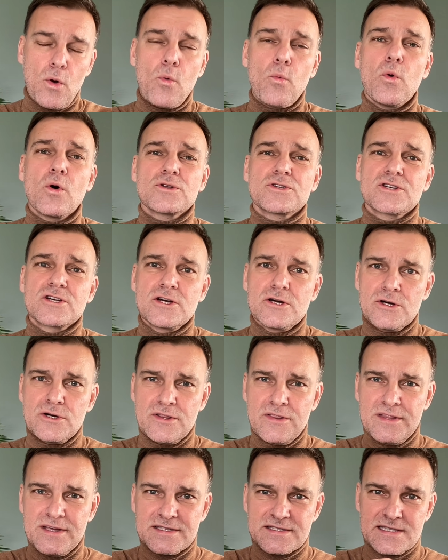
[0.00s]
What
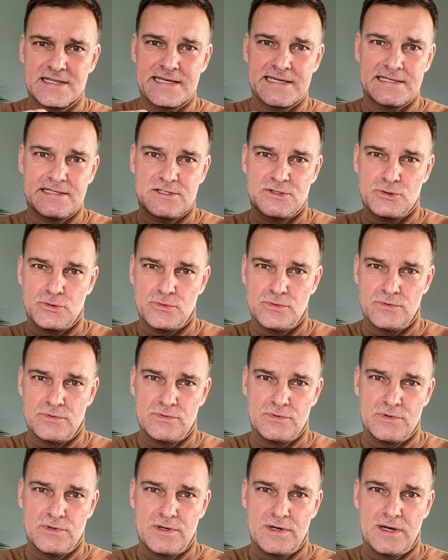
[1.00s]
could this lead to?
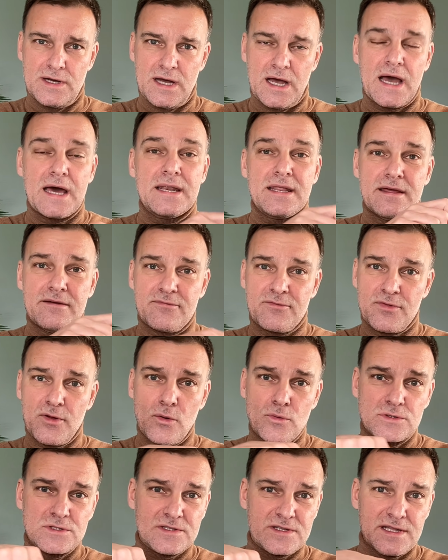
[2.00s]
And if
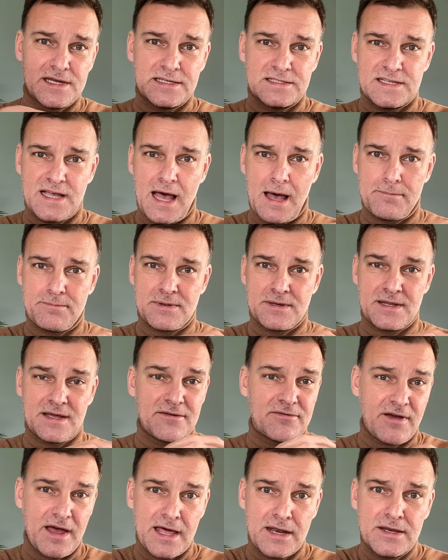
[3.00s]
those things happen,
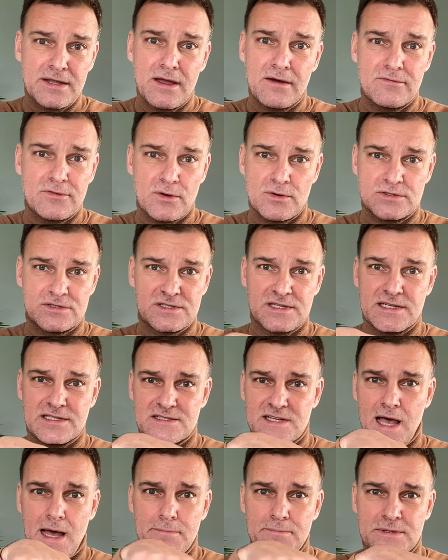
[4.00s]
if any of those
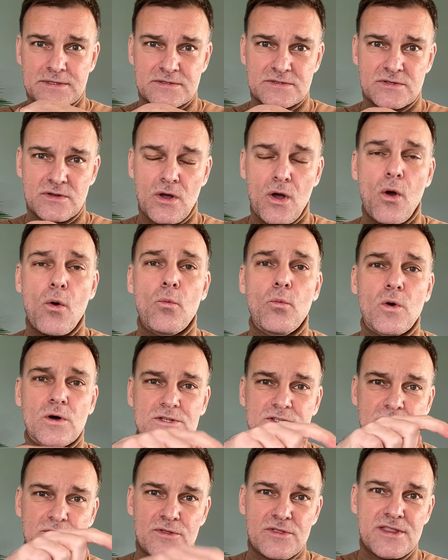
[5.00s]
things happen,
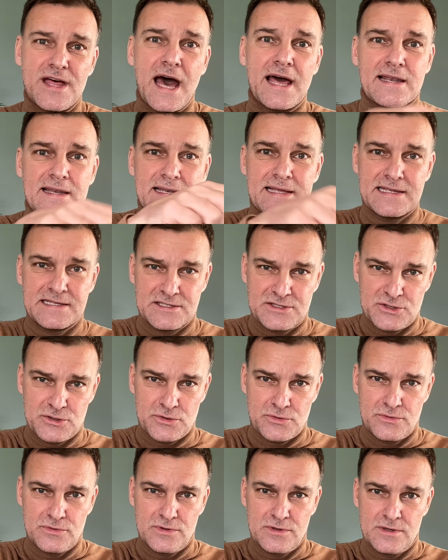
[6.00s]
what could that lead
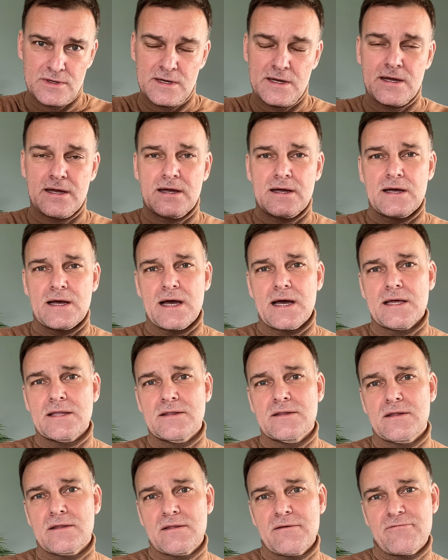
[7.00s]
to?
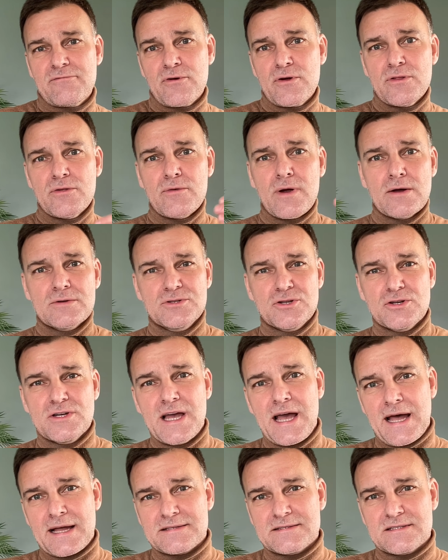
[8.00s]
And the further out you
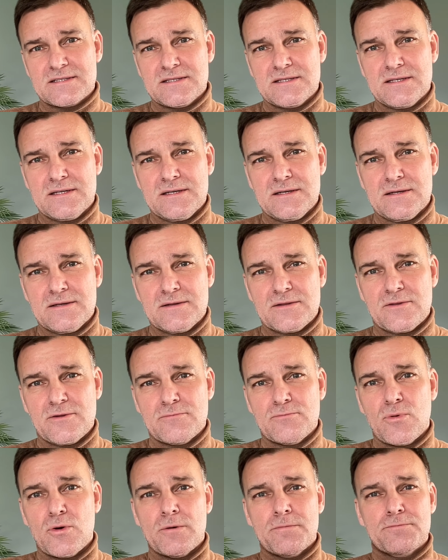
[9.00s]
get,
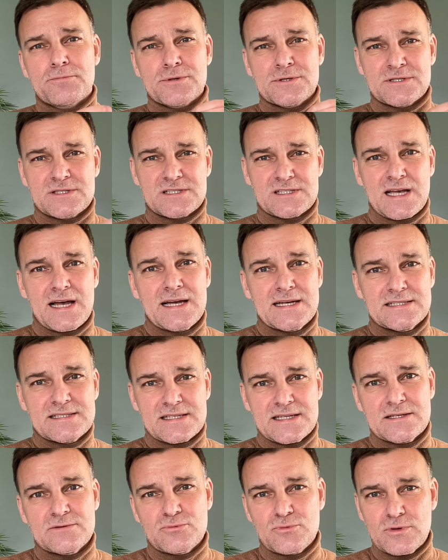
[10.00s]
the more precise
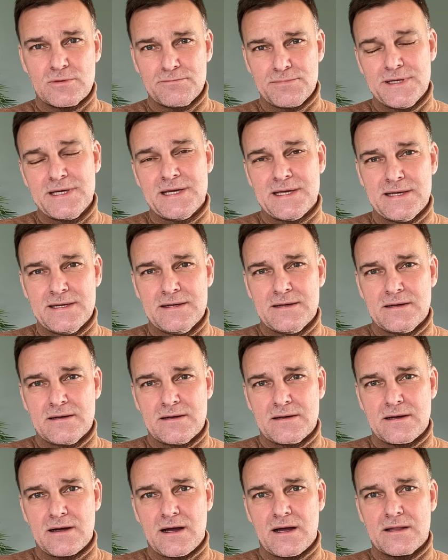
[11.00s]
it will be
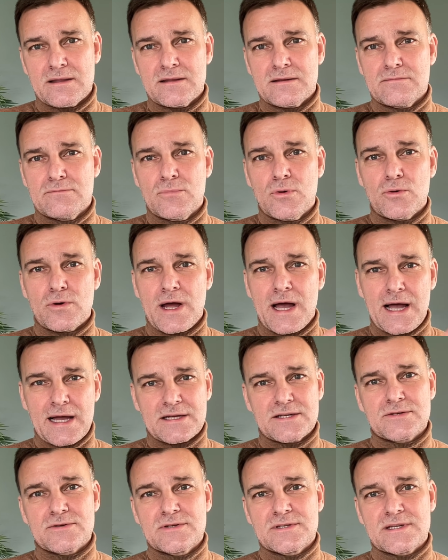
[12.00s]
and the more
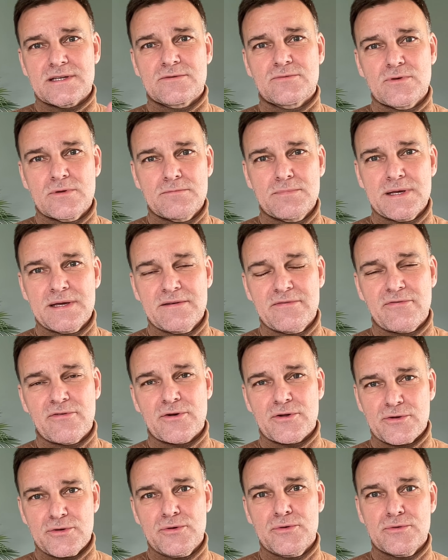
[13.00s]
accurate it will be
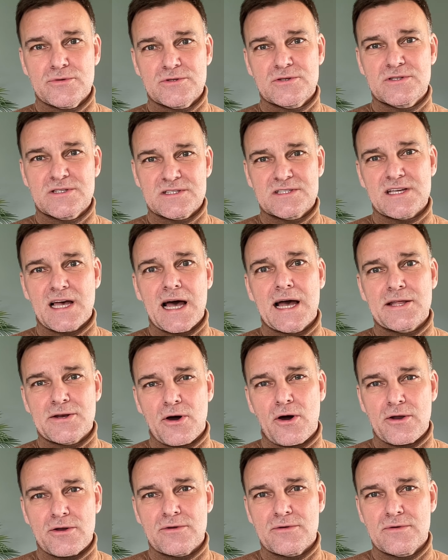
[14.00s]
for you to decide
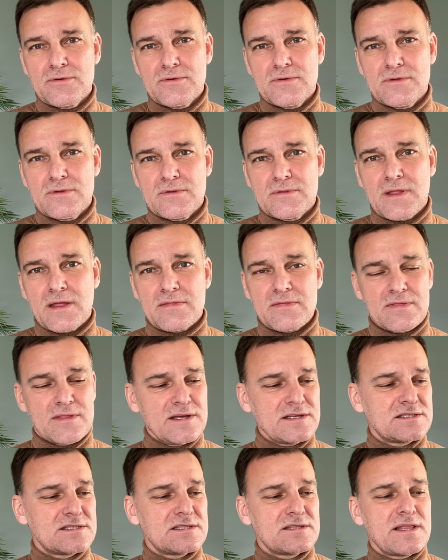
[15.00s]
on. That
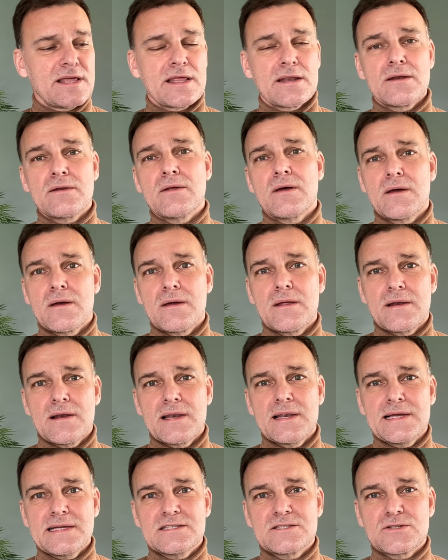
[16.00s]
this then
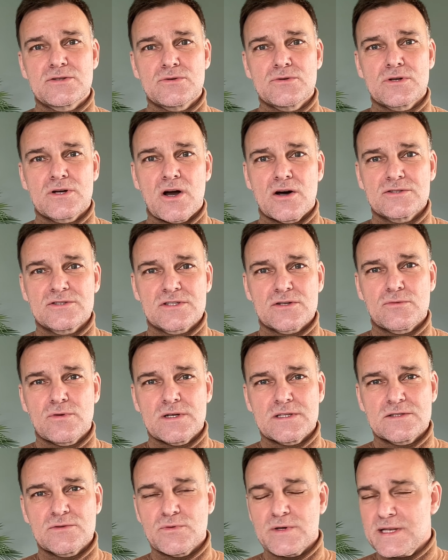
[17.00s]
leads to a
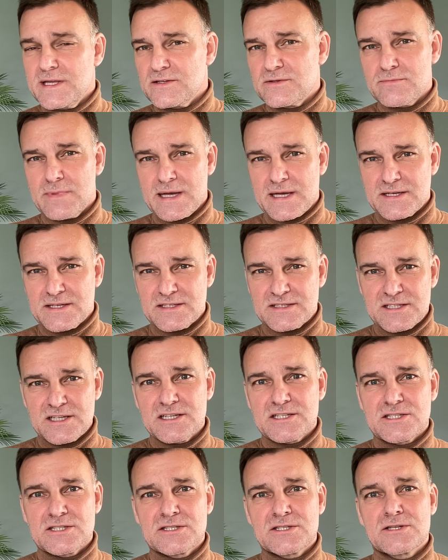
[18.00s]
consequence. We need to make a
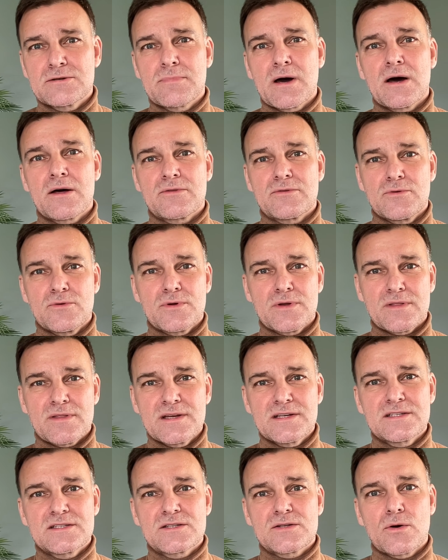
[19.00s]
decision about doing
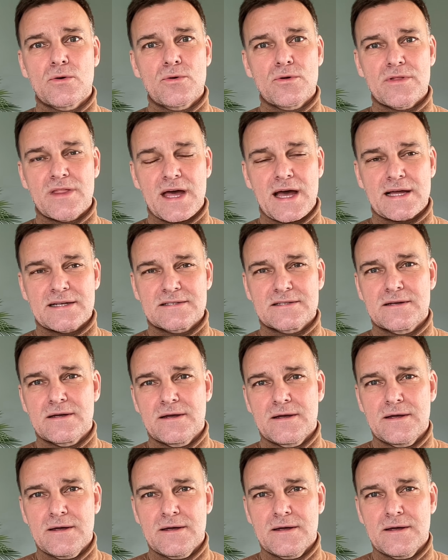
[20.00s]
this or that.